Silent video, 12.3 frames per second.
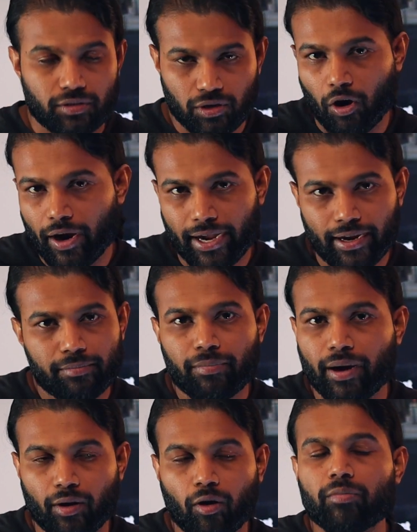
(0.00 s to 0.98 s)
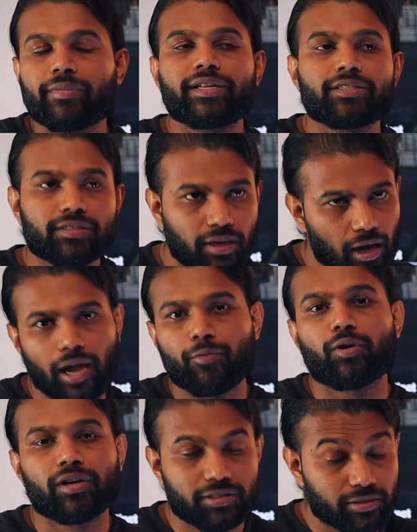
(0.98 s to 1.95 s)
Go ahead by all means. I
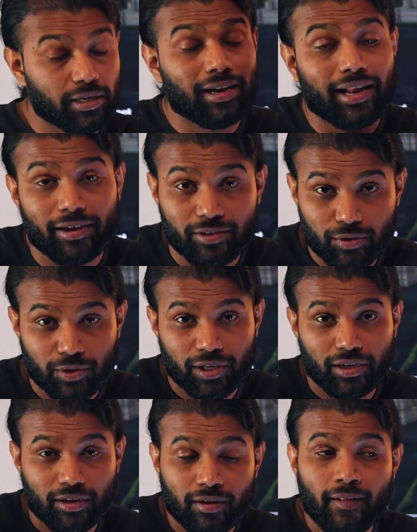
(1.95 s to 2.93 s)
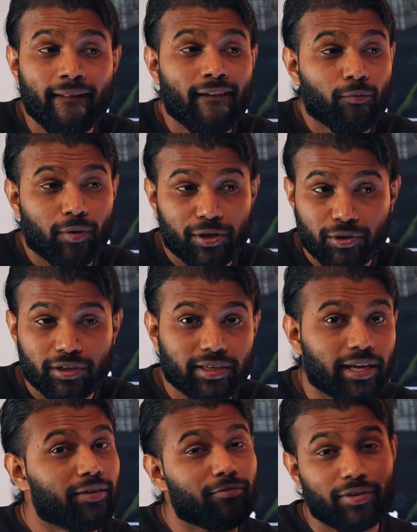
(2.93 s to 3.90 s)
would still like to hear what you are
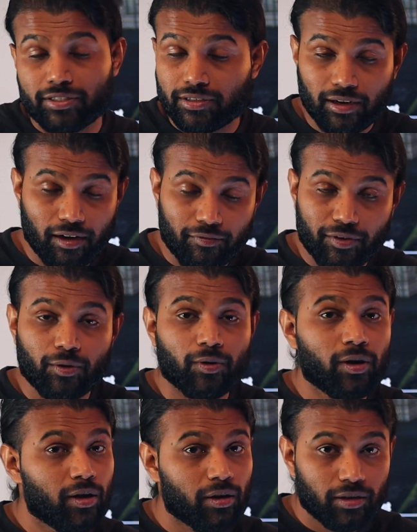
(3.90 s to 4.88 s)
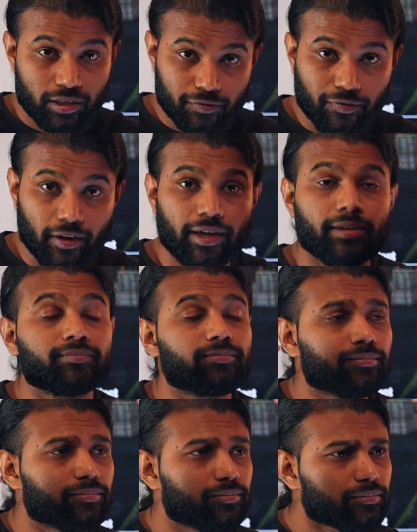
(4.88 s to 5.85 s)
saying. We still love you. It's fine.
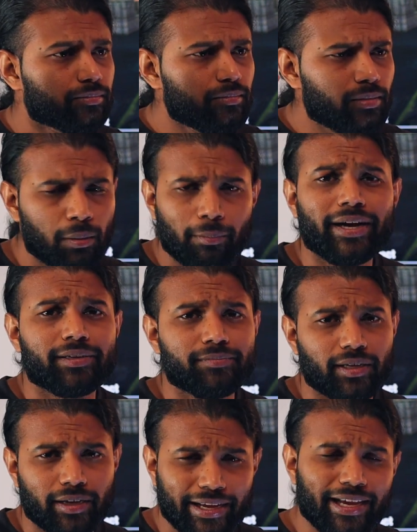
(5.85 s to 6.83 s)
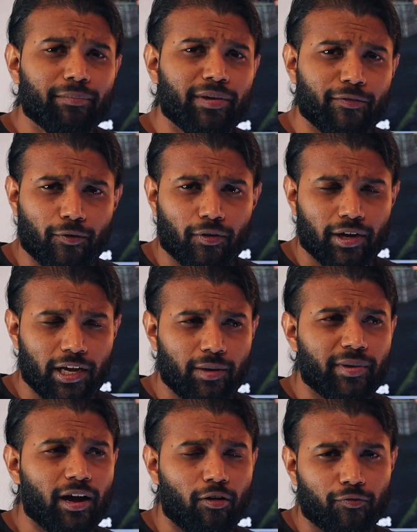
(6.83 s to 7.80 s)
But hear
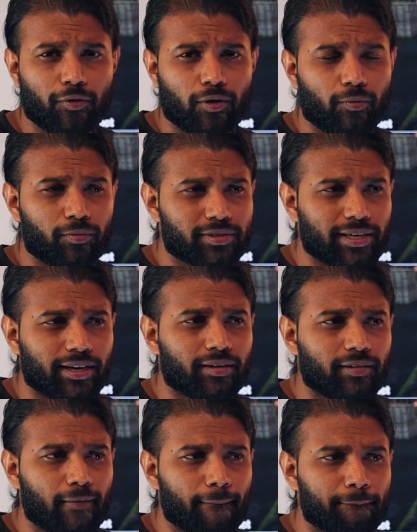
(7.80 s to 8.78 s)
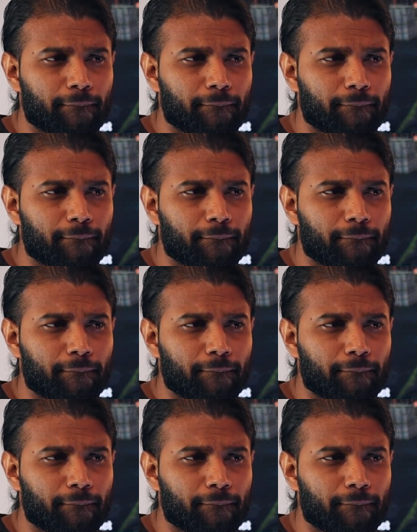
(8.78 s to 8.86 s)
me out for a second.